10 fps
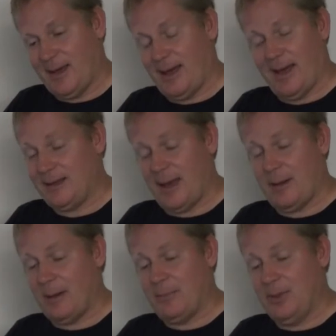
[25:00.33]

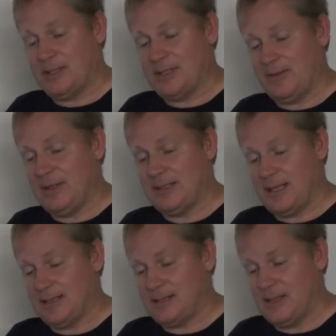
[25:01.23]
I put his stuff. He can
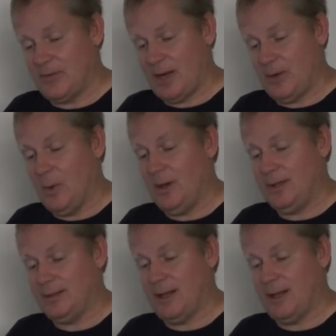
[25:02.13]
take his stuff. I don't want it.